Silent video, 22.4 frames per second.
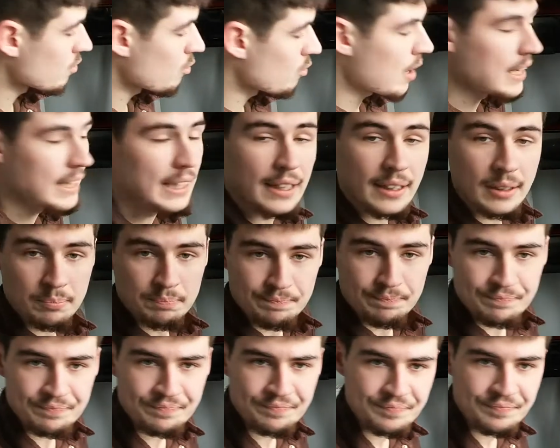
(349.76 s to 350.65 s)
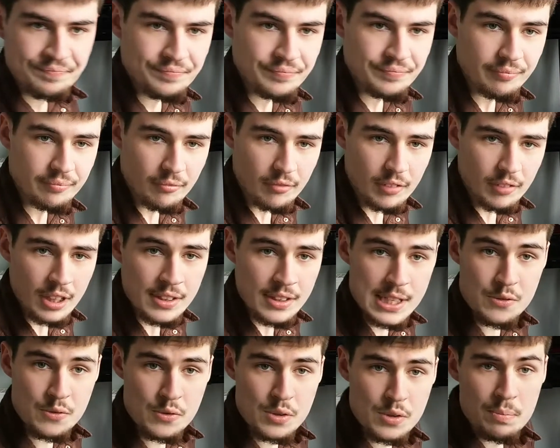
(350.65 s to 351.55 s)
the railing.
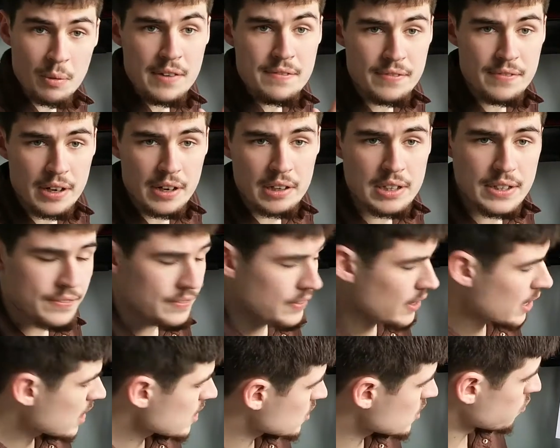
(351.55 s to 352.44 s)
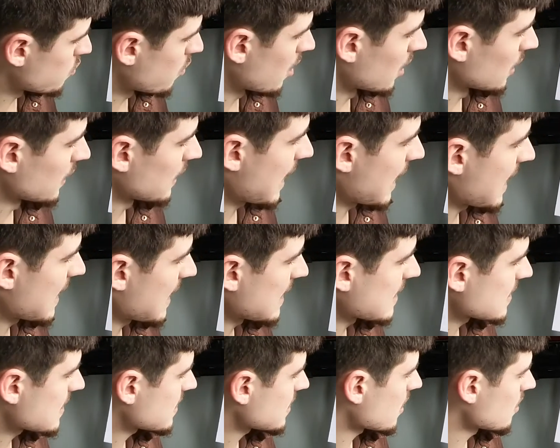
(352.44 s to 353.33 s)
This was my very first one,
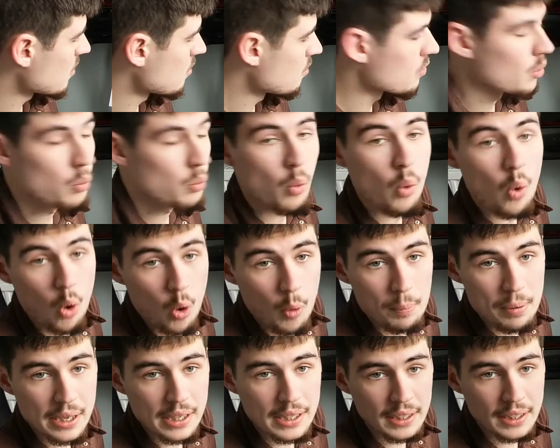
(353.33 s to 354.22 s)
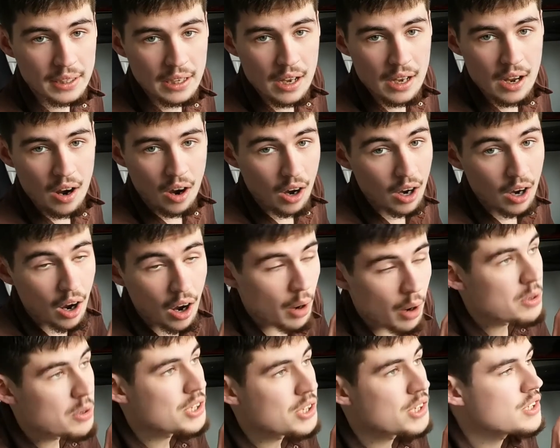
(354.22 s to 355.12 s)
and so the warping, I
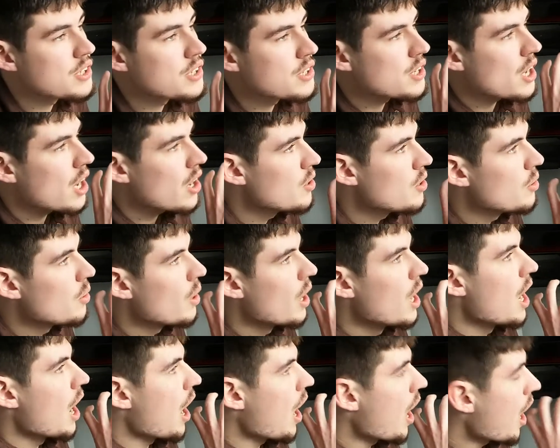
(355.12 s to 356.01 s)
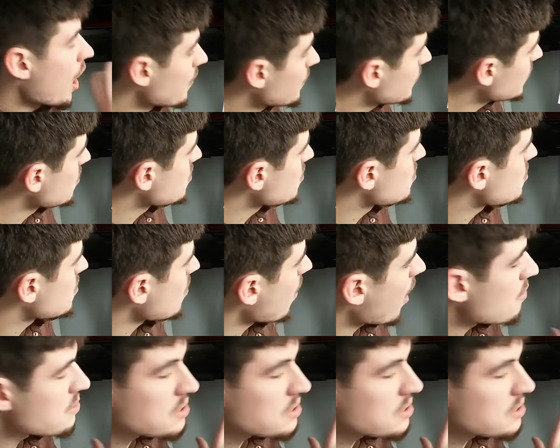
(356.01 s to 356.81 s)
was so unused to. I